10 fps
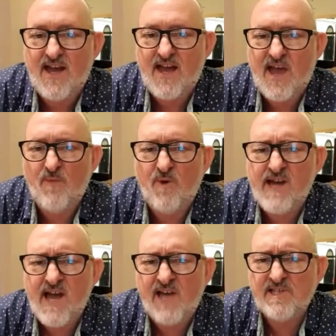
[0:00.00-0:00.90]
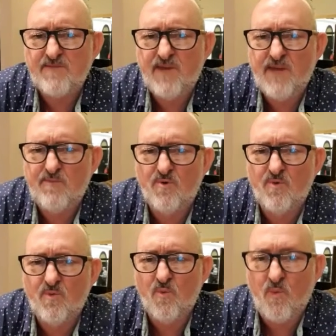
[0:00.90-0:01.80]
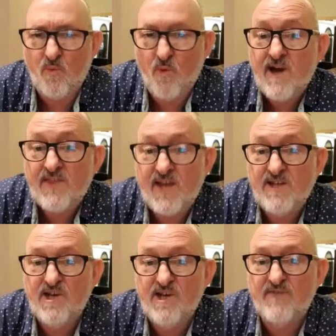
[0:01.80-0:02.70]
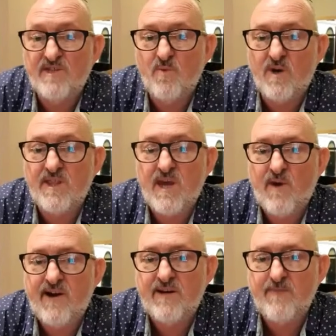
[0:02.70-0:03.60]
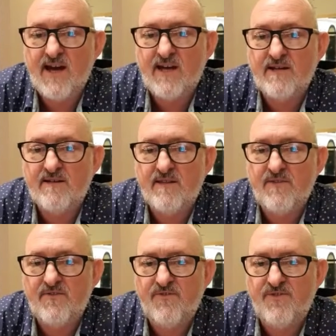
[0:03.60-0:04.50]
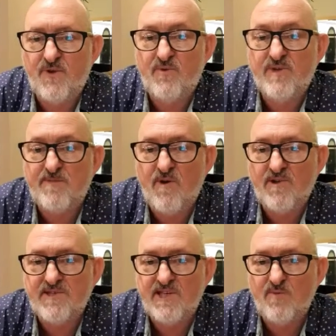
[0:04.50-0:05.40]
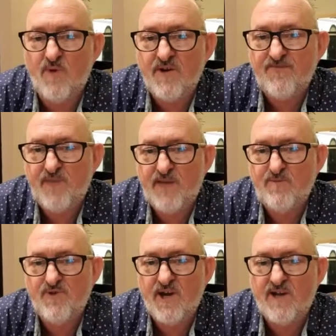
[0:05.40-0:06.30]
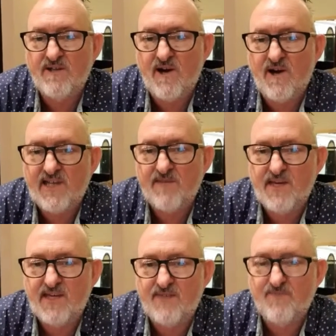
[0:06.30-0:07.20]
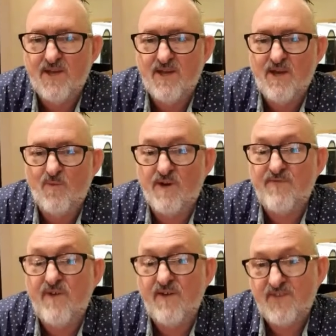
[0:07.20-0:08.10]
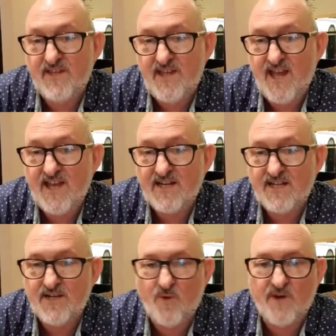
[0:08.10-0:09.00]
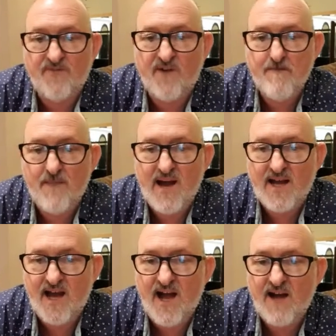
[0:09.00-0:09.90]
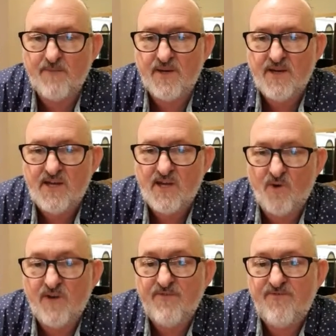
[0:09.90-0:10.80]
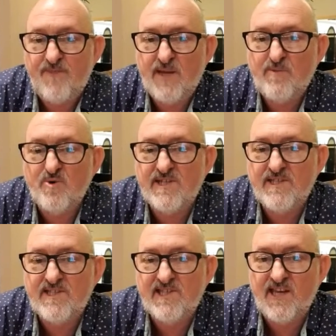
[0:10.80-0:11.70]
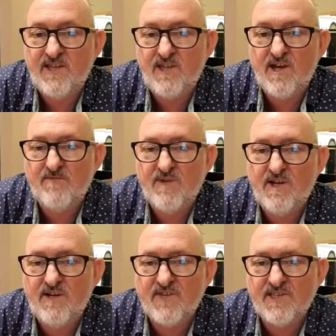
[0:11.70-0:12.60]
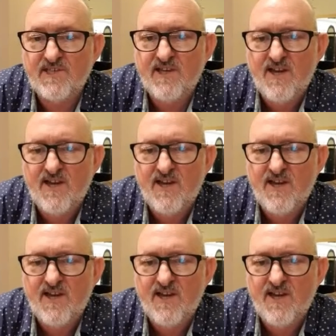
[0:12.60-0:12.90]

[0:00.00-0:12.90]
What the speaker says: And when I ask people why are they nervous, what are they worried about, the response is, what if people don't like me? What if I forget? What if I muck up? What if people can see that I'm nervous?